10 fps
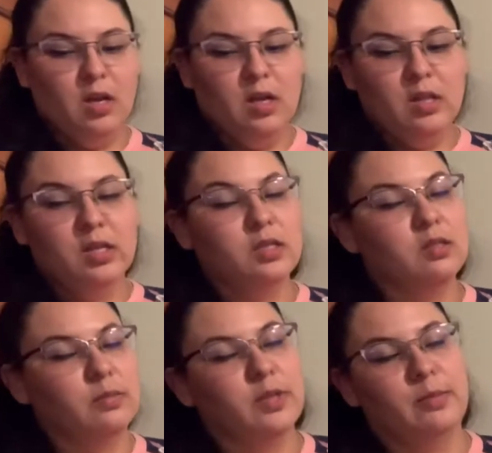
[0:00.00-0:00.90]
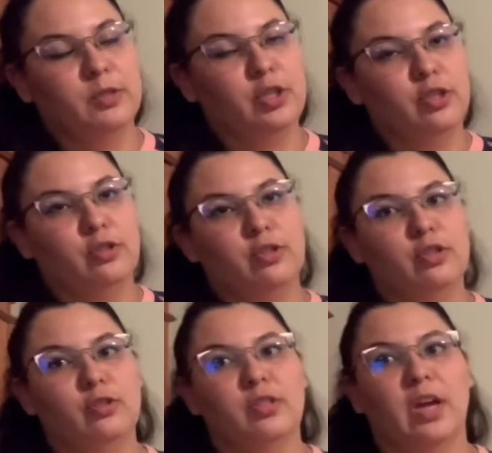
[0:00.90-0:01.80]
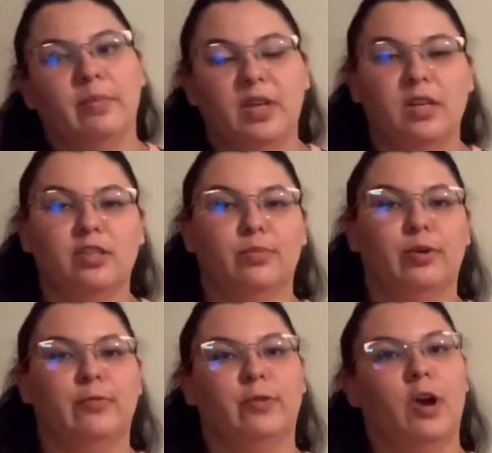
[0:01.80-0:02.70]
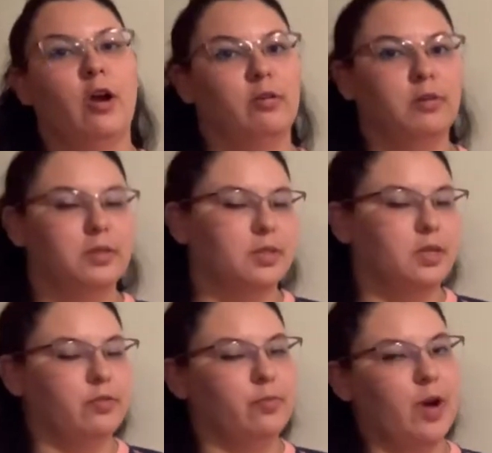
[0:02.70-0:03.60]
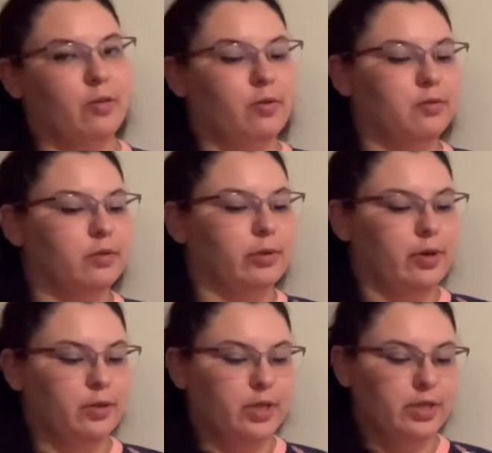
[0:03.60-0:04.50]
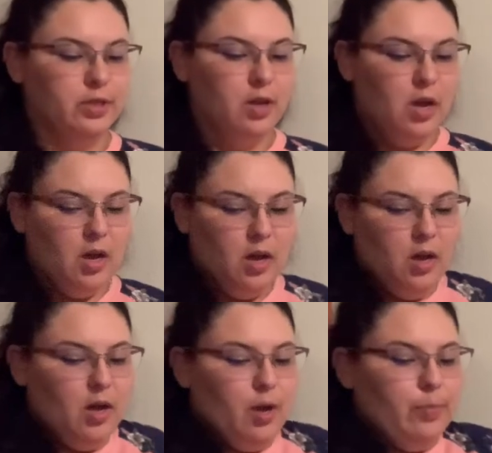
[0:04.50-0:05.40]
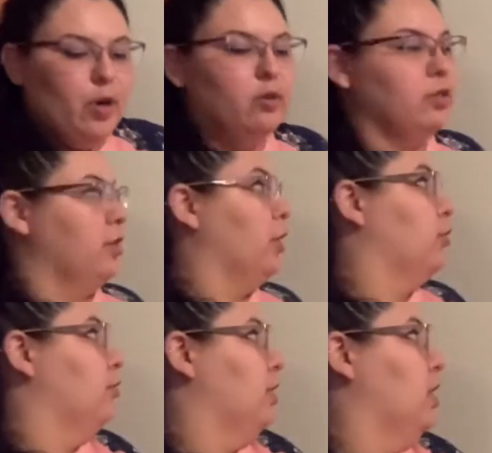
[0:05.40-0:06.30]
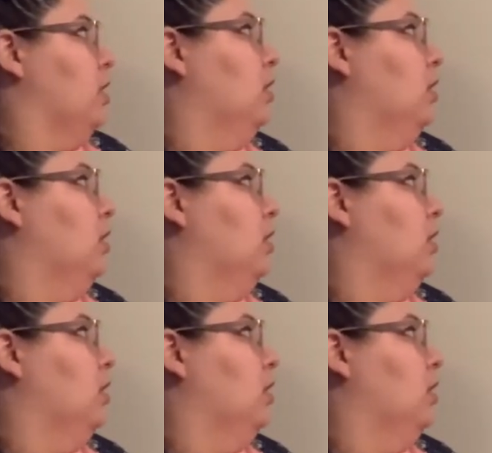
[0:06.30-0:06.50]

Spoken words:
this is sometimes due to diabetes or peripheral arterial disease from atherosclerosis. Post-surgery,